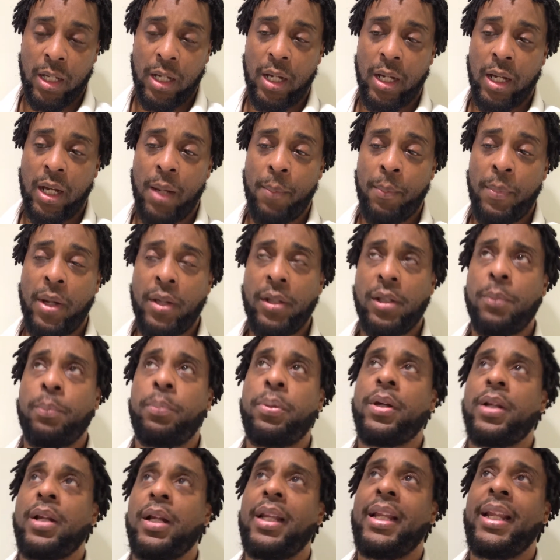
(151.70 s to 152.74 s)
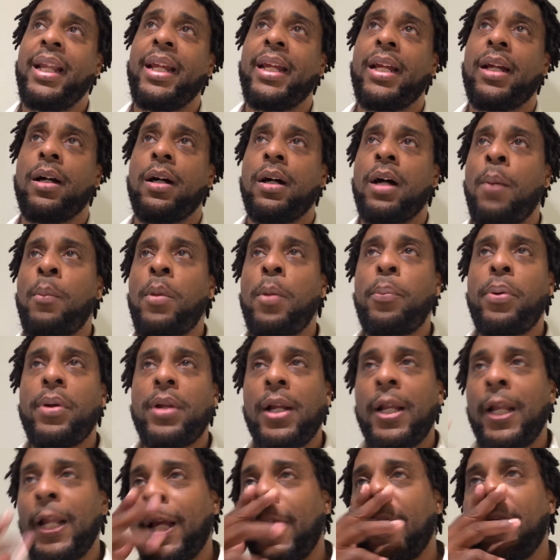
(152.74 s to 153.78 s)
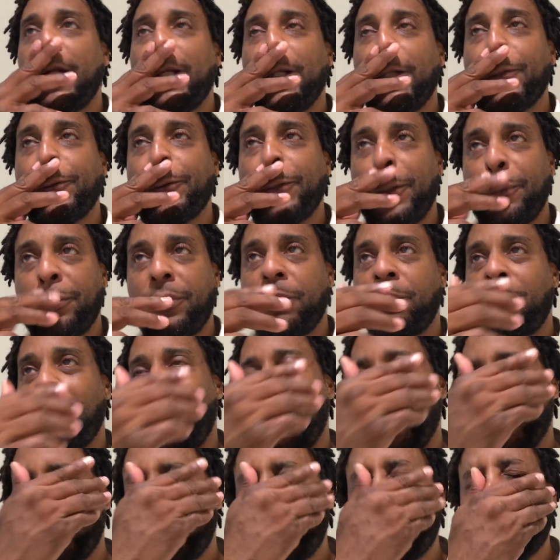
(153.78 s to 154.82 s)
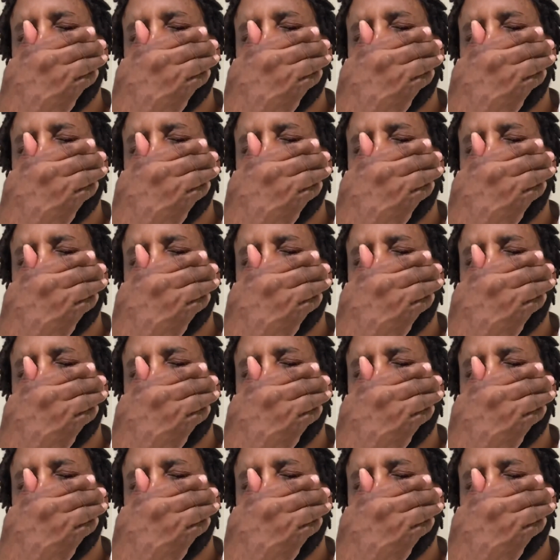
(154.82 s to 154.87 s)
I'm about to put a link. I'm gonna put a link in the description box